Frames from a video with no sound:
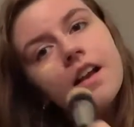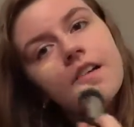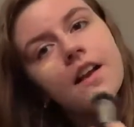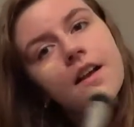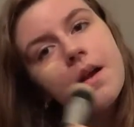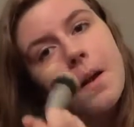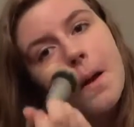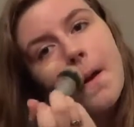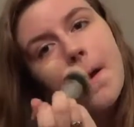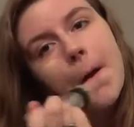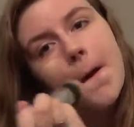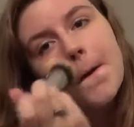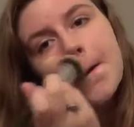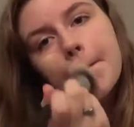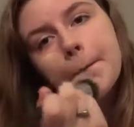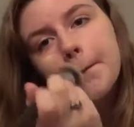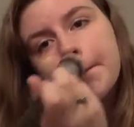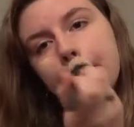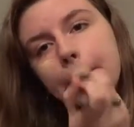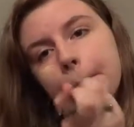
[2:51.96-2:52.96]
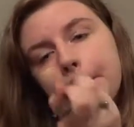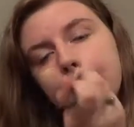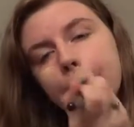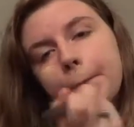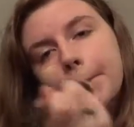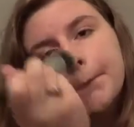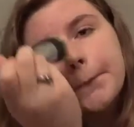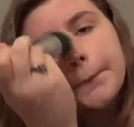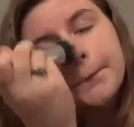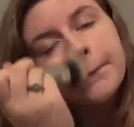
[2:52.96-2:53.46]

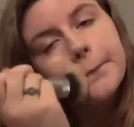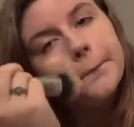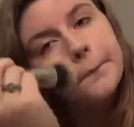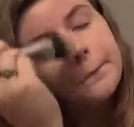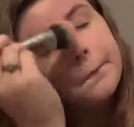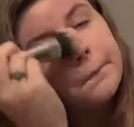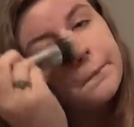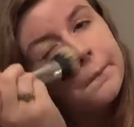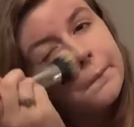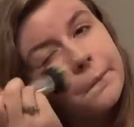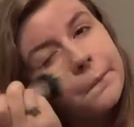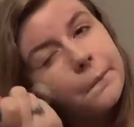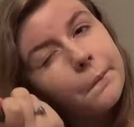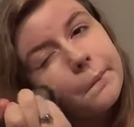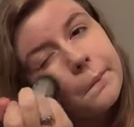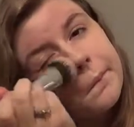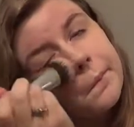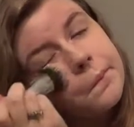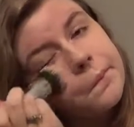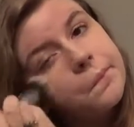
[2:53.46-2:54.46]
No one is speaking in this clip.